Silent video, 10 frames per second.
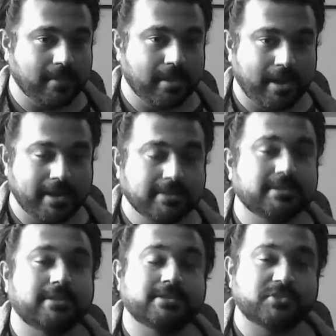Got it?
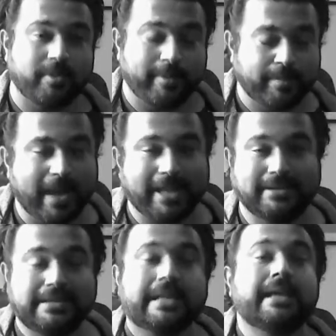So this is strumming
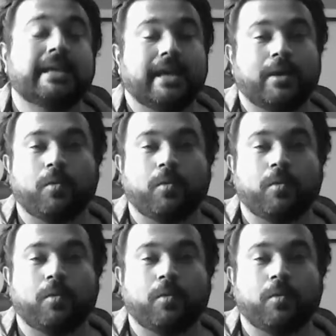pattern. I